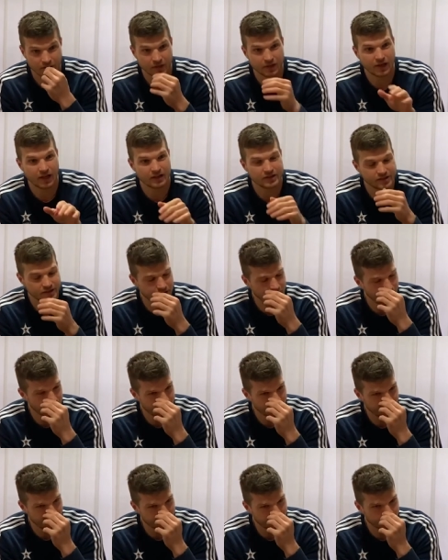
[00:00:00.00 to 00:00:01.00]
Let's
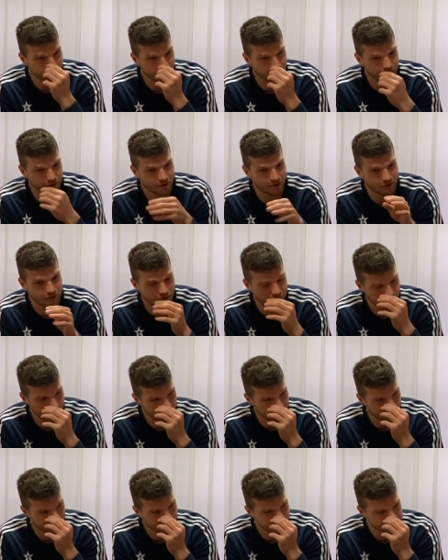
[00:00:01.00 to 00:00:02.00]
take that
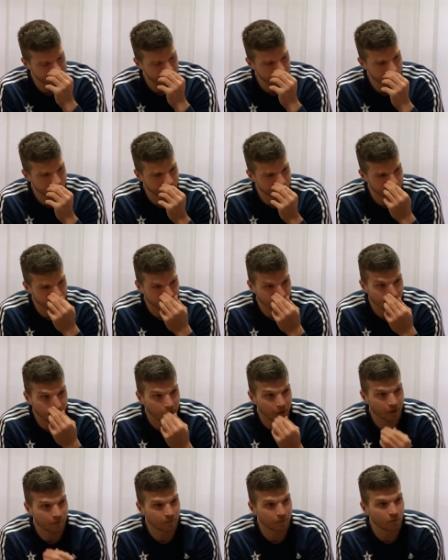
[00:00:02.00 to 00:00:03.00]
aside.
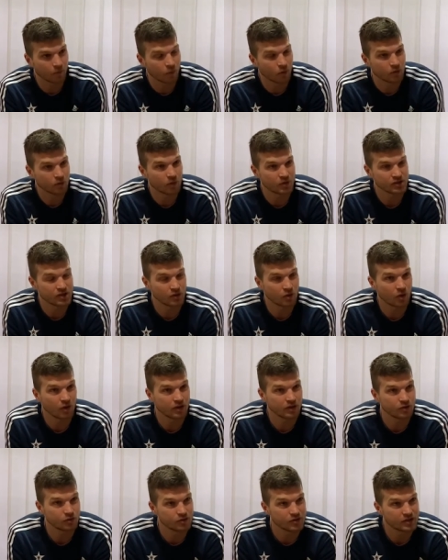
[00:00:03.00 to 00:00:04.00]
What was I
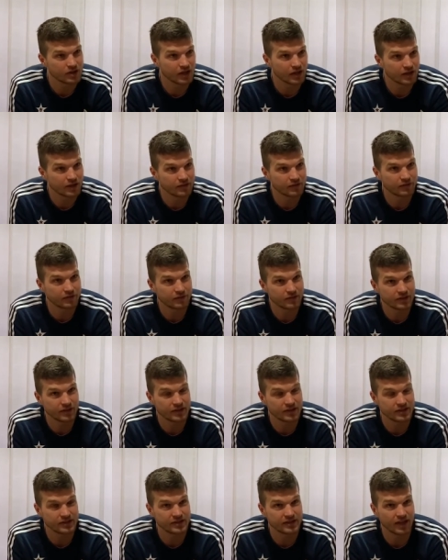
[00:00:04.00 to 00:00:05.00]
going to say?
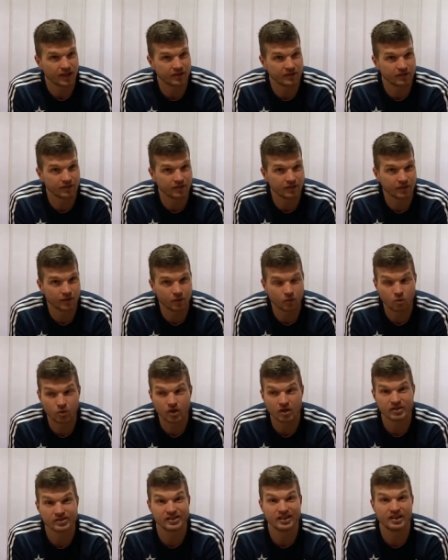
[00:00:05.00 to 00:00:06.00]
It's that we
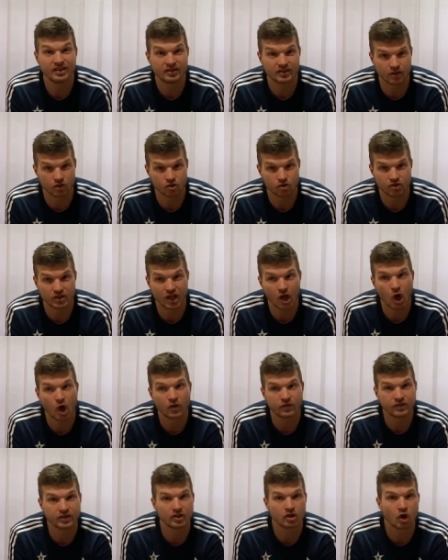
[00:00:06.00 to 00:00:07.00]
are still in touch. They
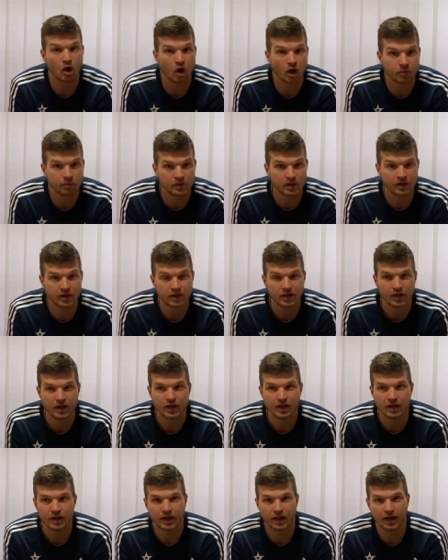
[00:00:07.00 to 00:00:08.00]
often call me
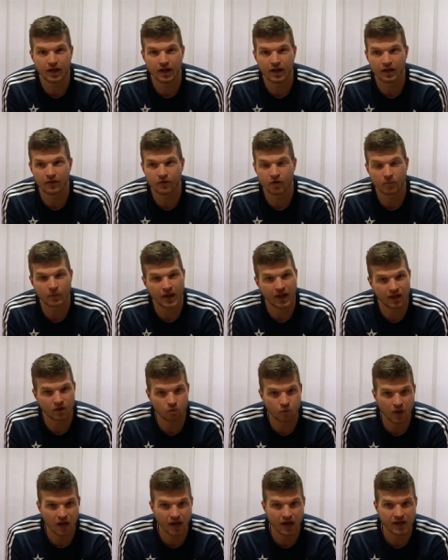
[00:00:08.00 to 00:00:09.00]
for my
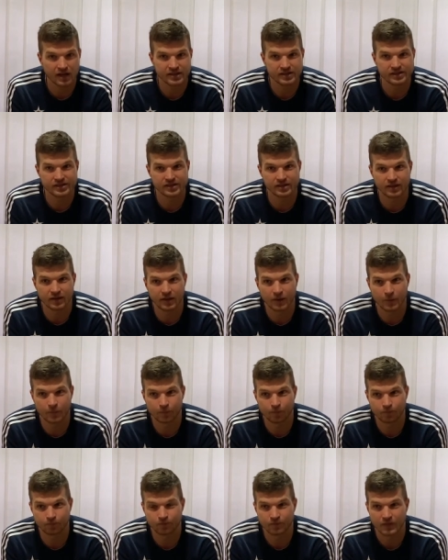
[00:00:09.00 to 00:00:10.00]
advice
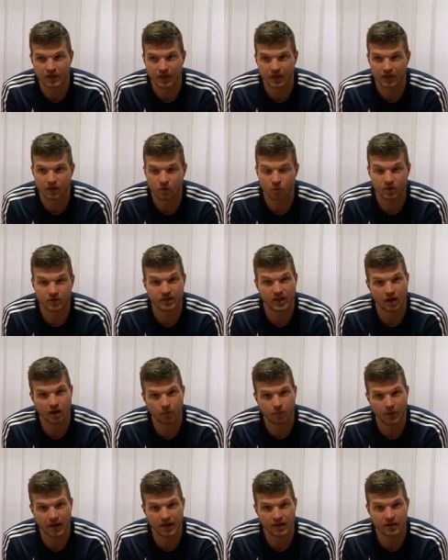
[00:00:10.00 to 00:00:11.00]
when they are
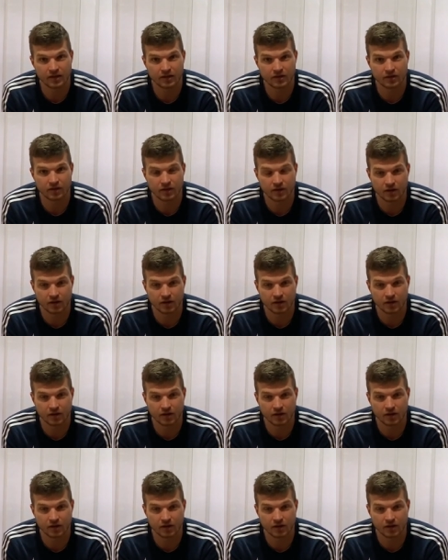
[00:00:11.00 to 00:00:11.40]
playing